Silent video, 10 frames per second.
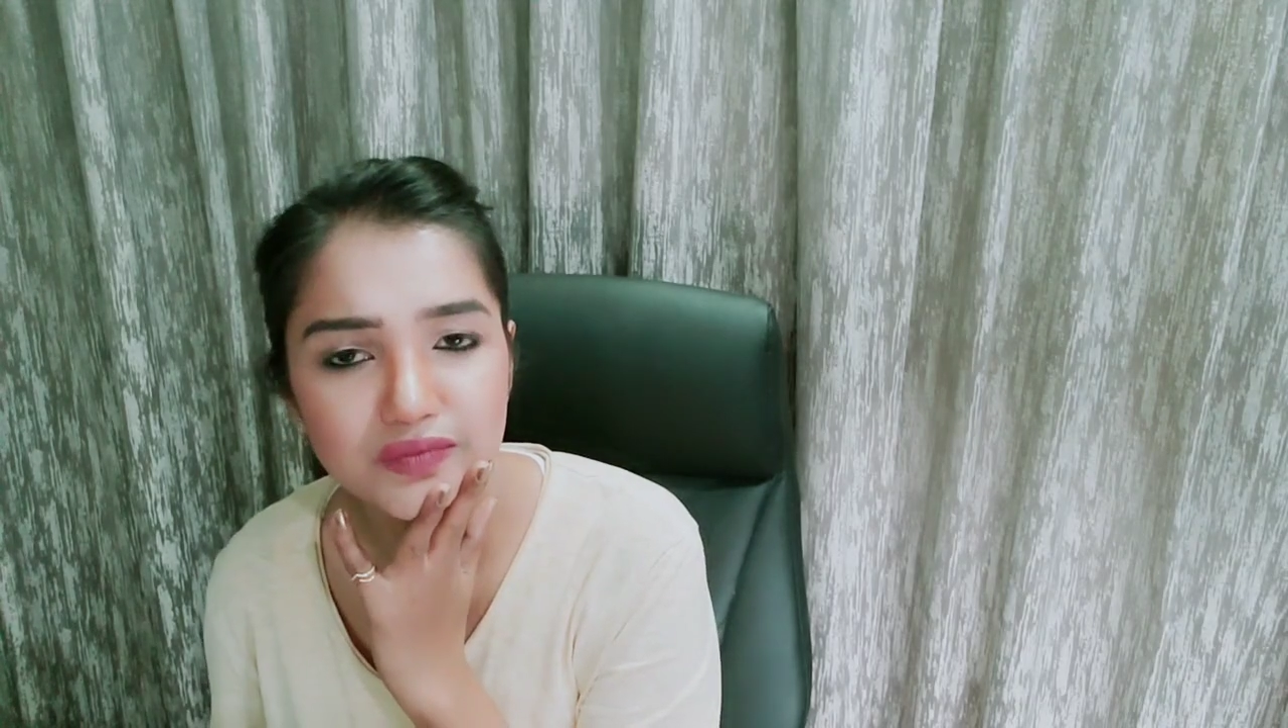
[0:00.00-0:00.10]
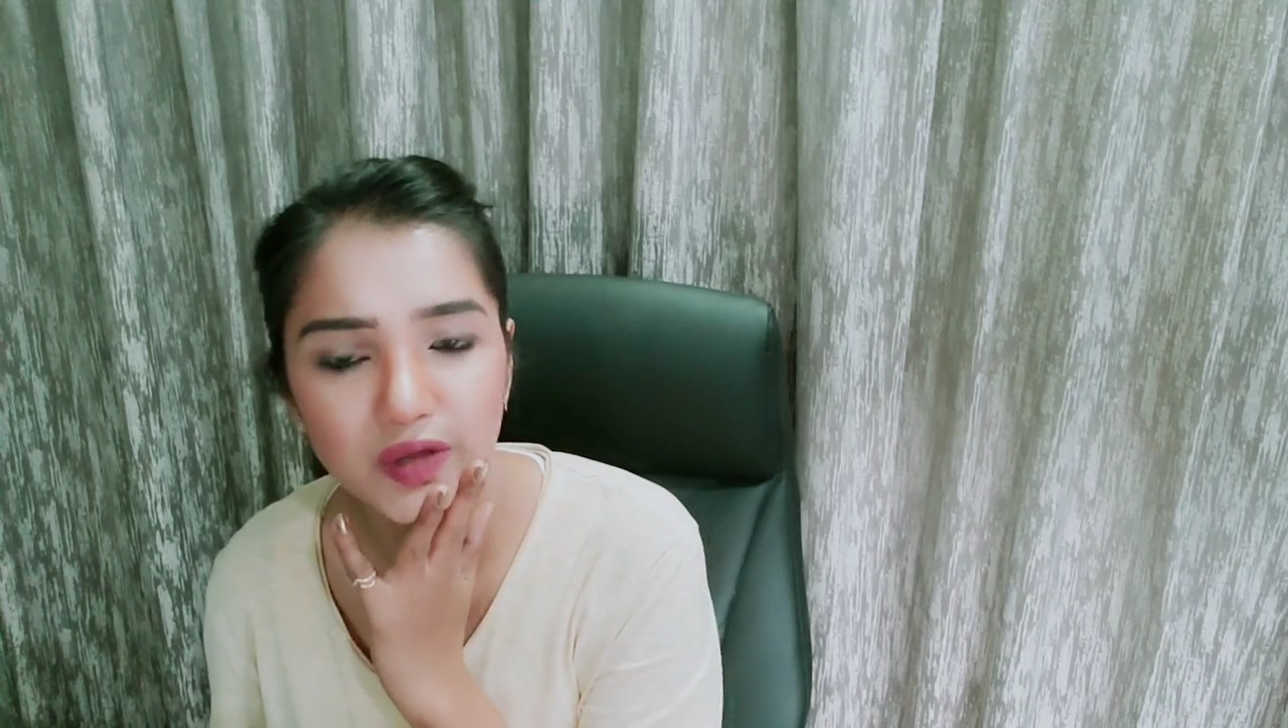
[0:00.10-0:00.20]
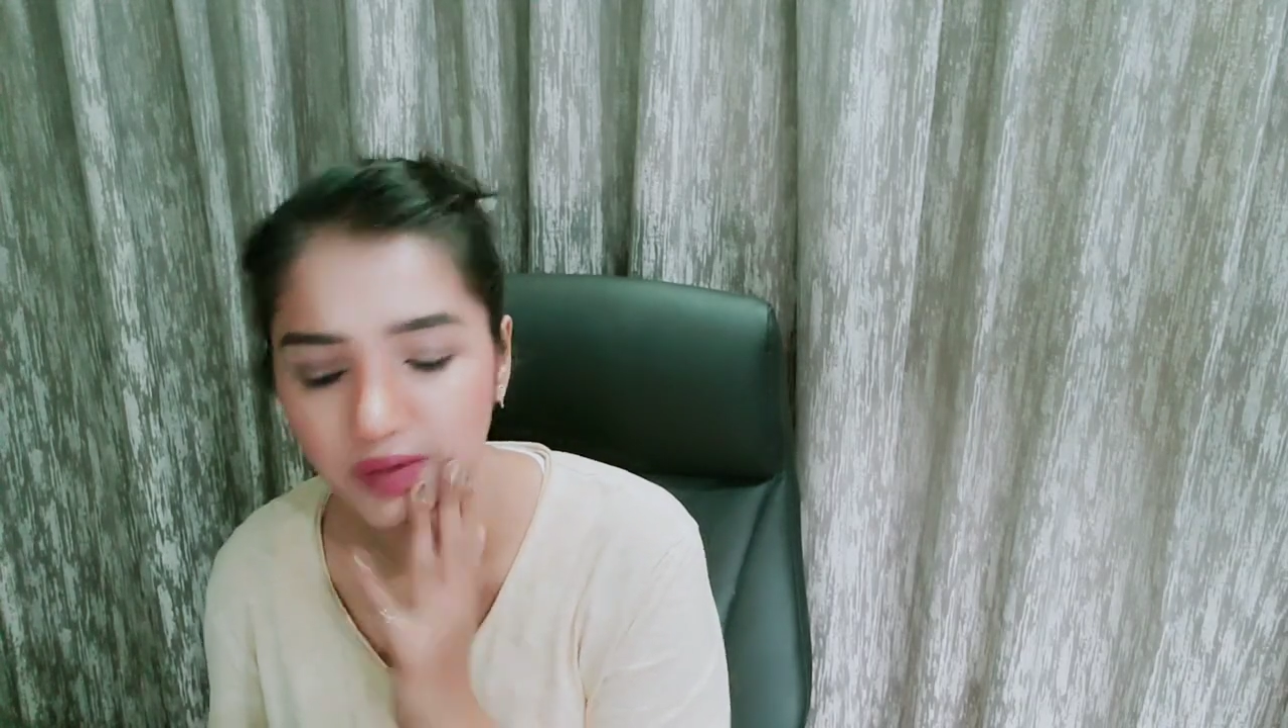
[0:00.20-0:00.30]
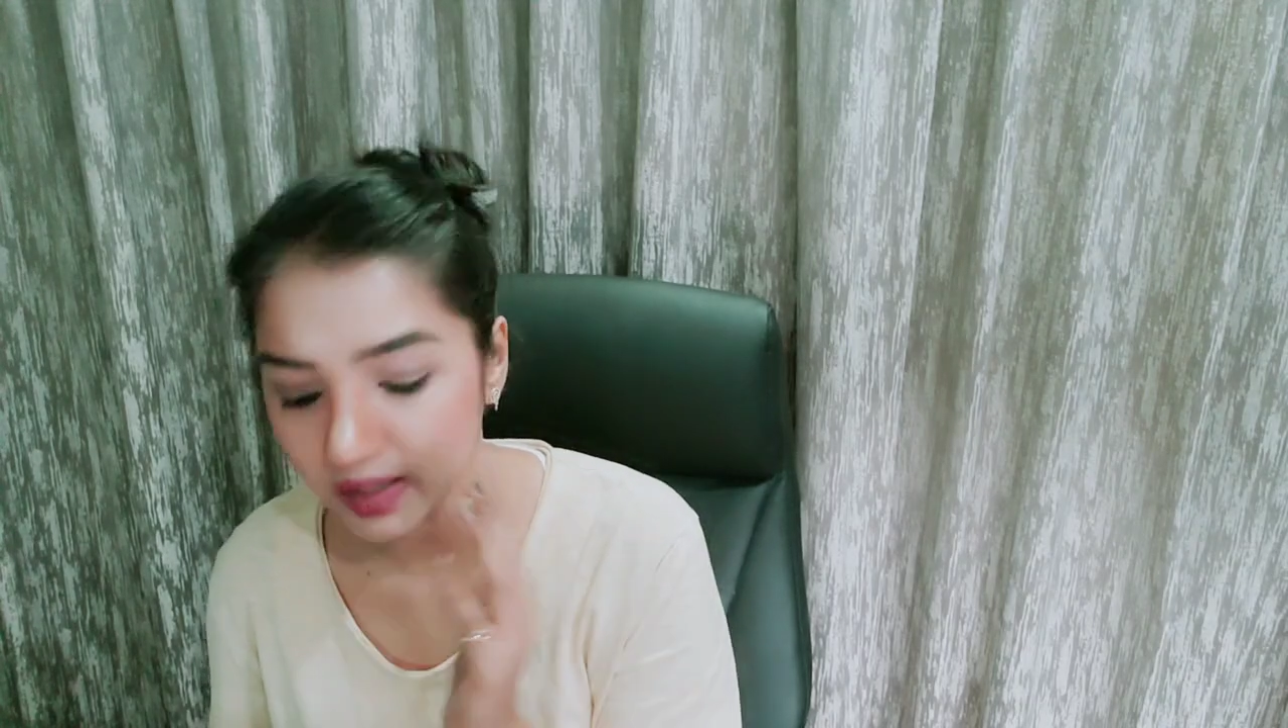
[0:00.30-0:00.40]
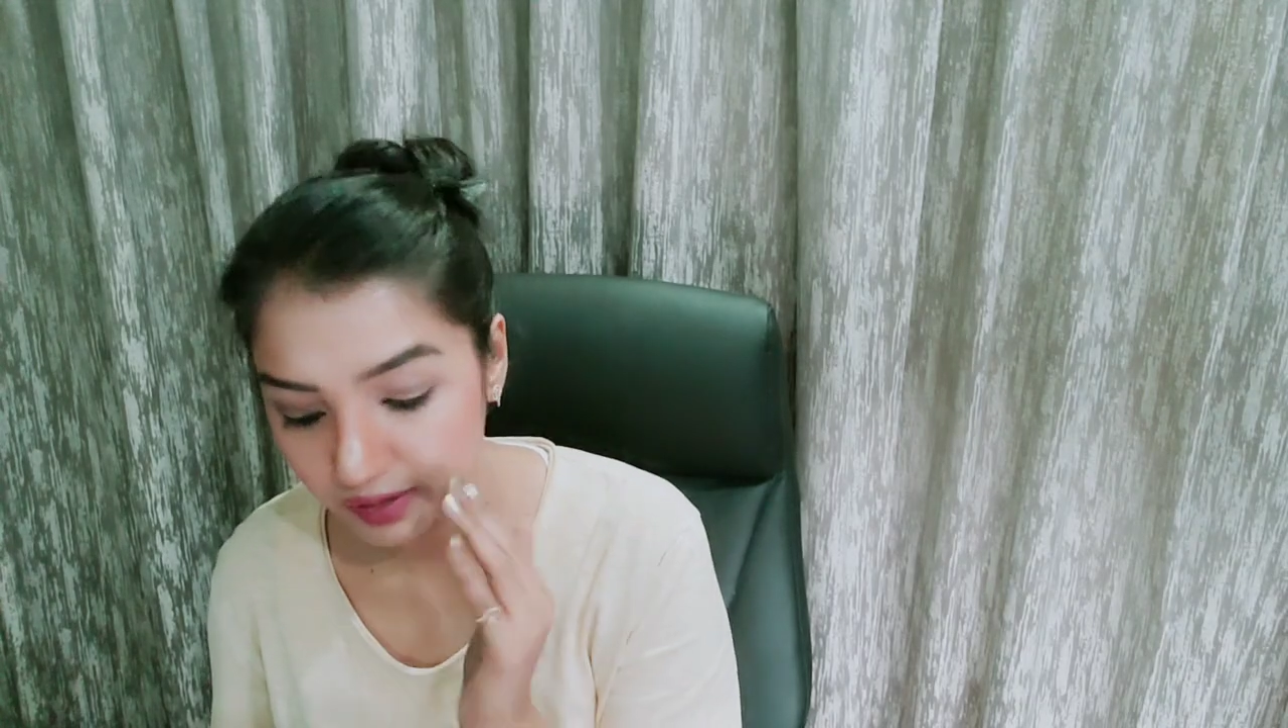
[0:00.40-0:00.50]

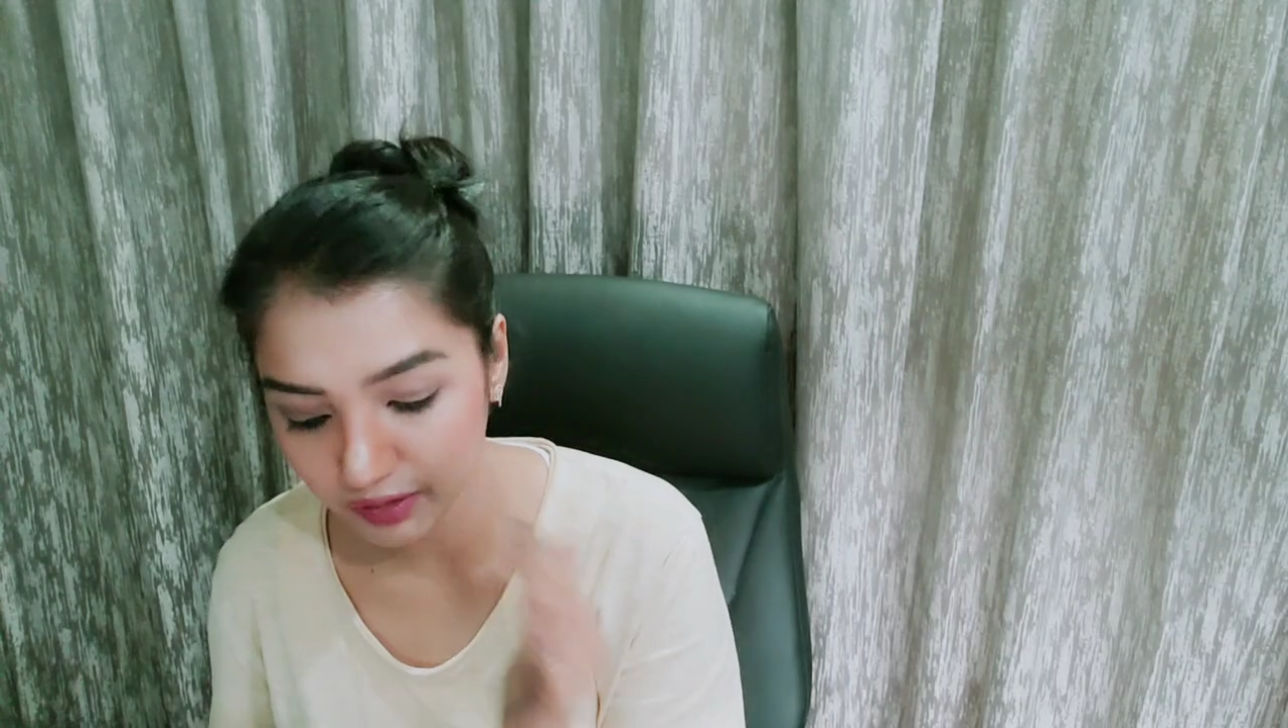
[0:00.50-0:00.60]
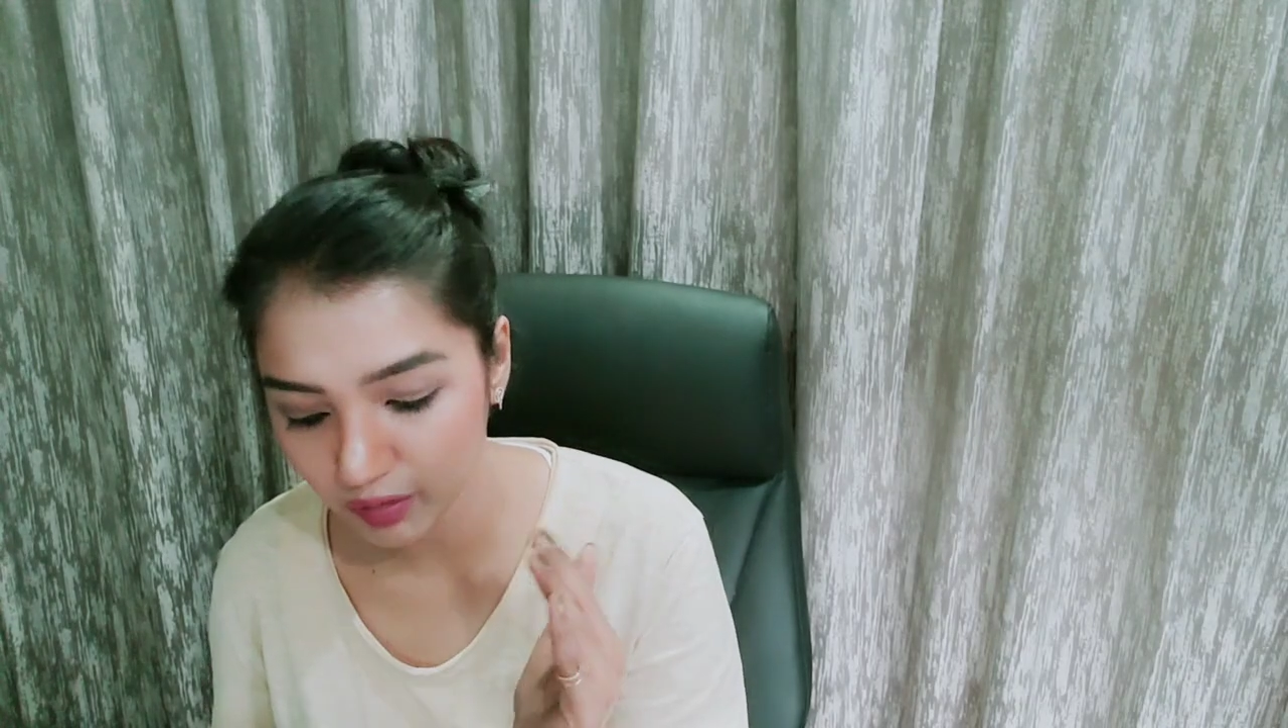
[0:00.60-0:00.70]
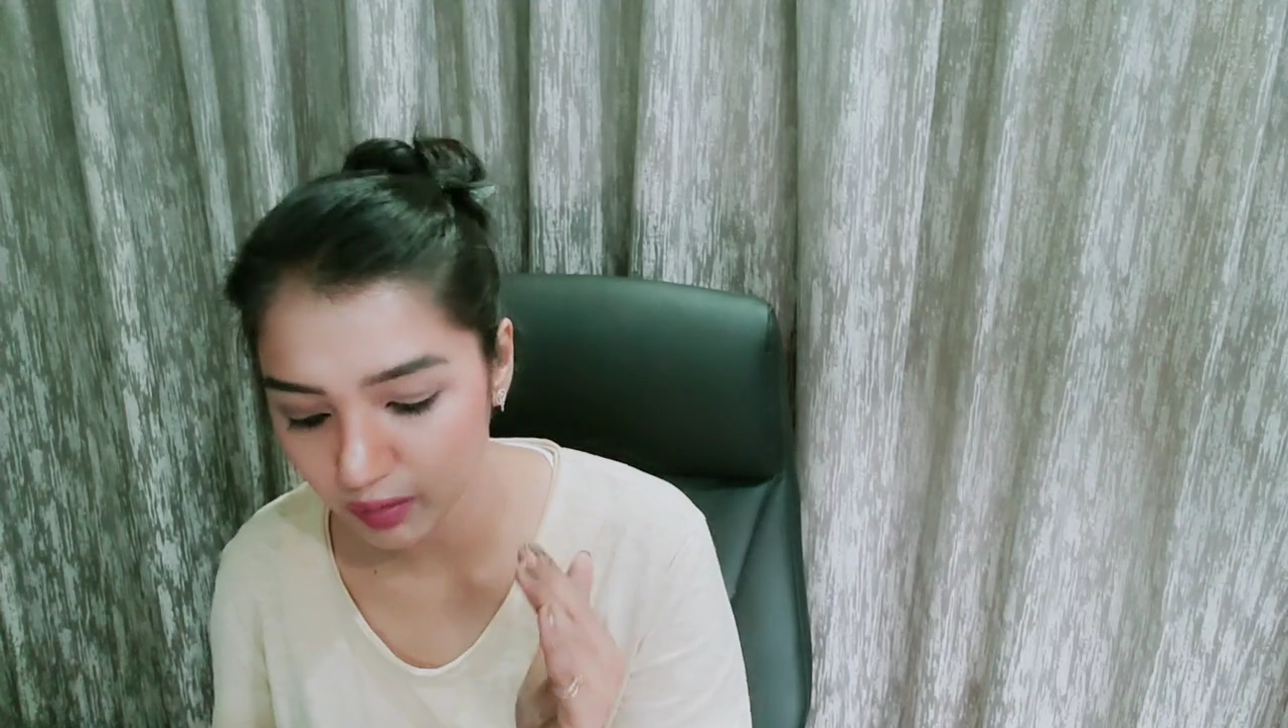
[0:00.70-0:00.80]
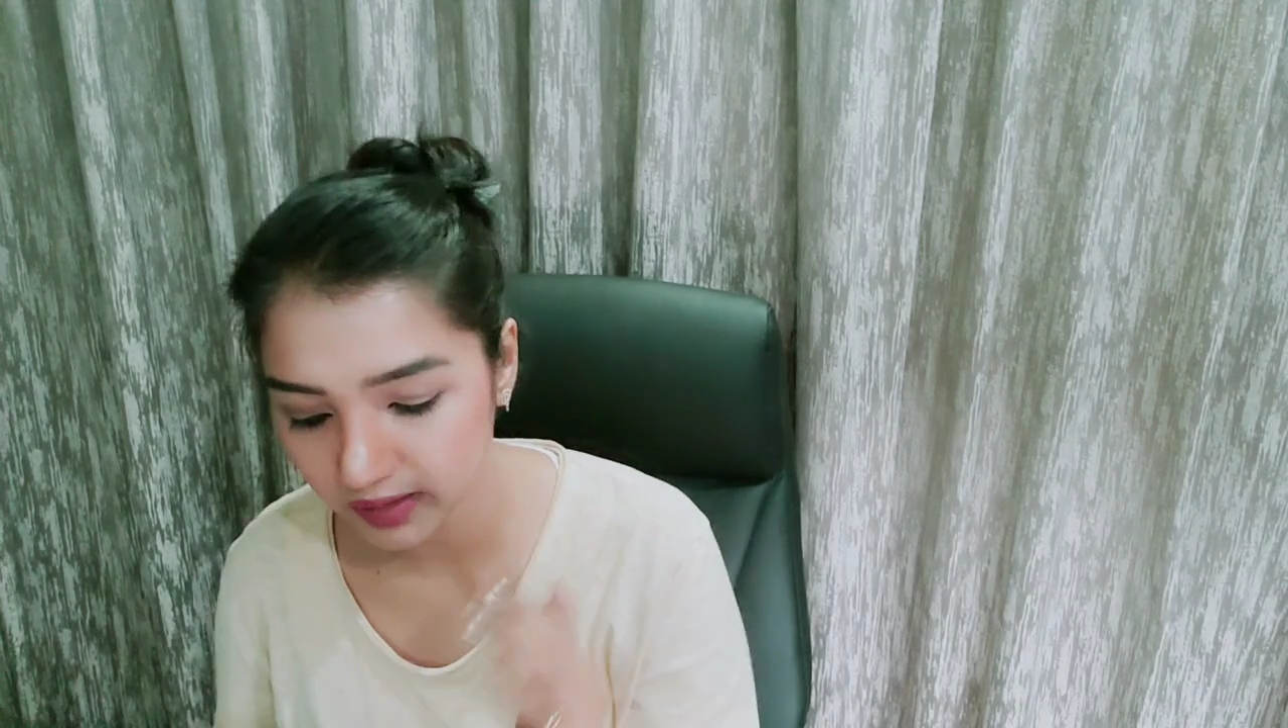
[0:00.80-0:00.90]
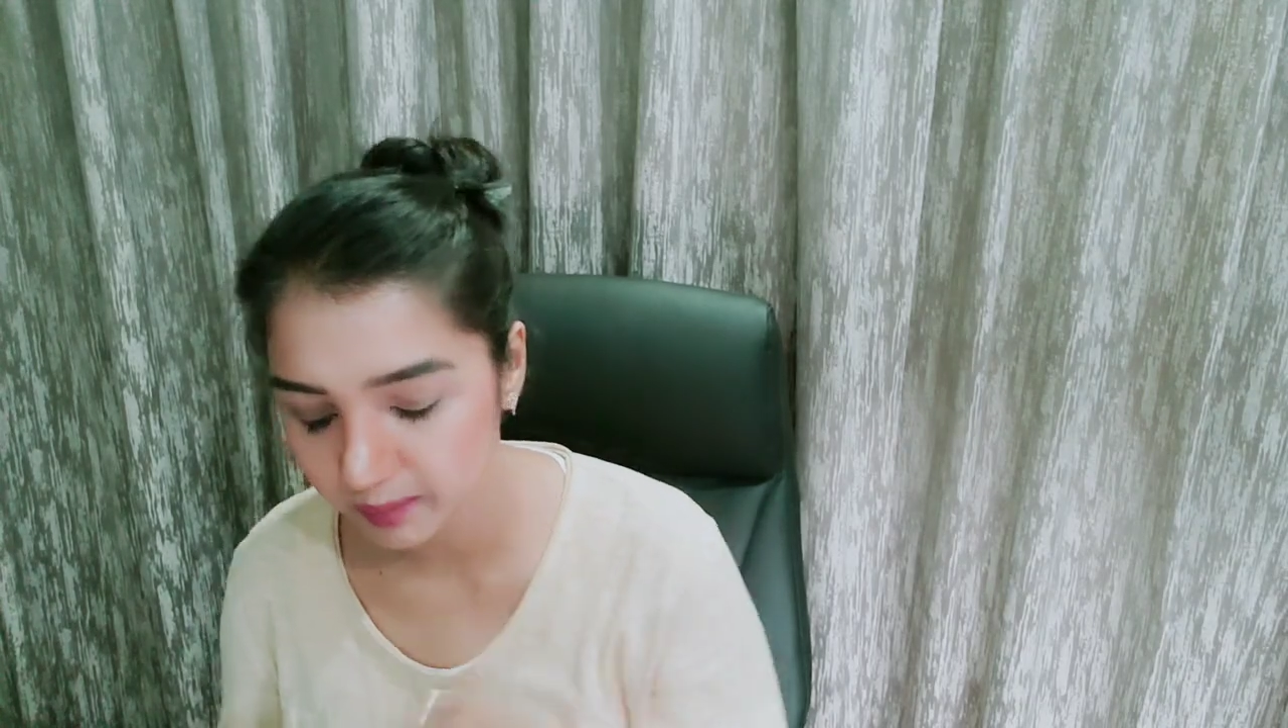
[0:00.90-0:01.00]
okay i don't know
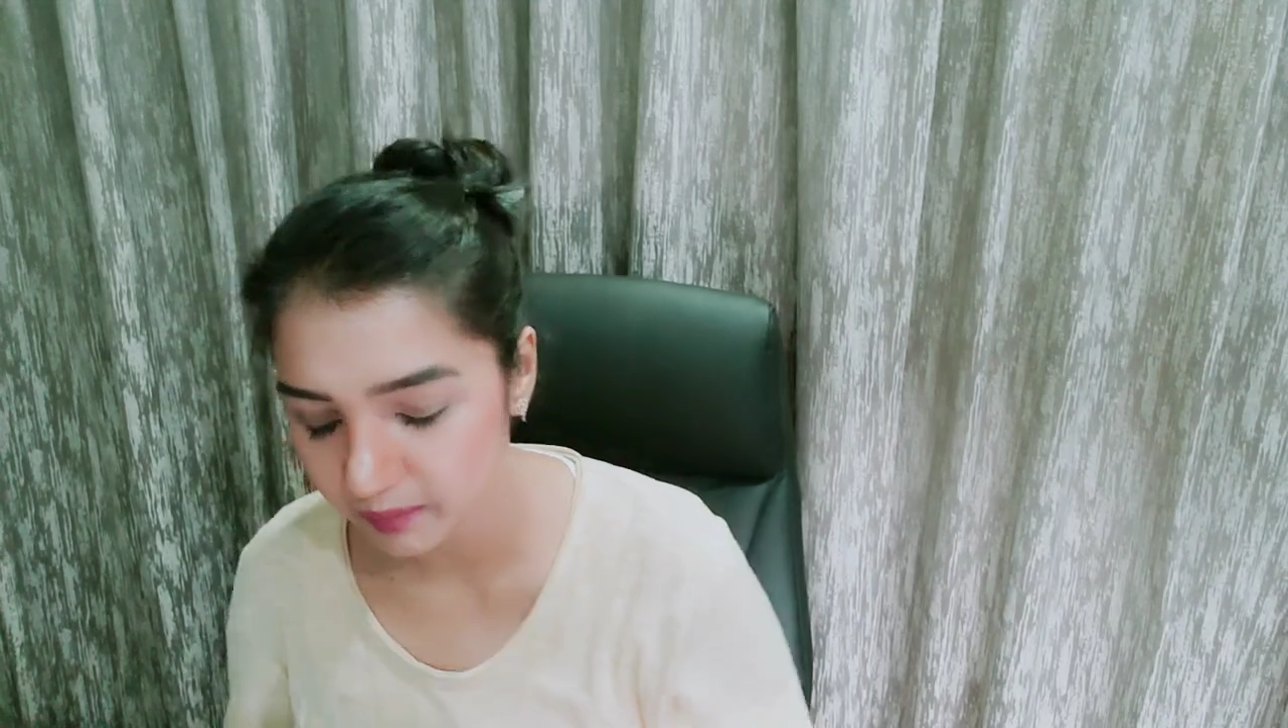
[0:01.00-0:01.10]
what